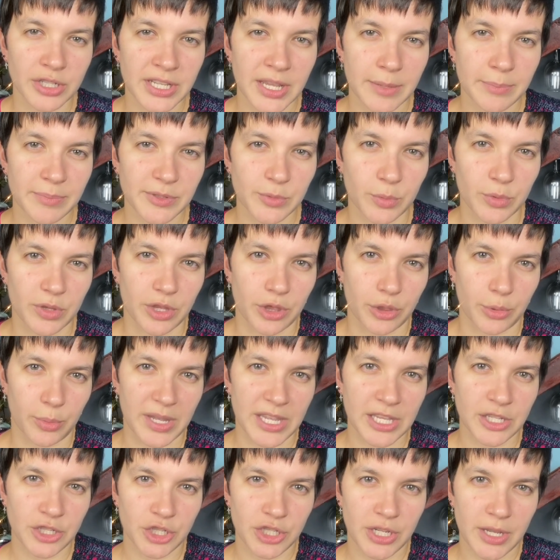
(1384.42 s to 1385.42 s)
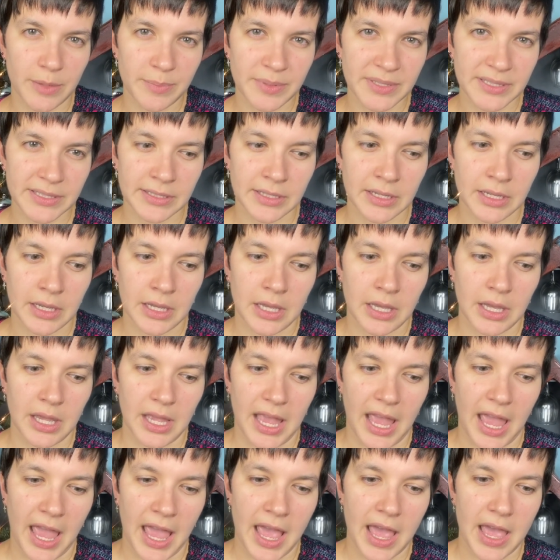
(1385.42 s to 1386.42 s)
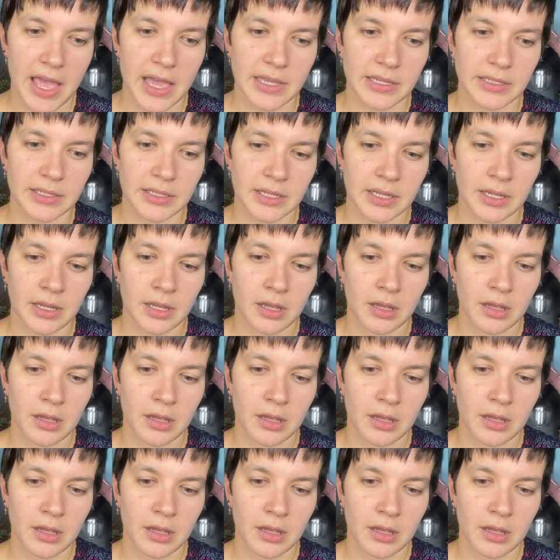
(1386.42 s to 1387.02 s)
tips, with the three inch tips. And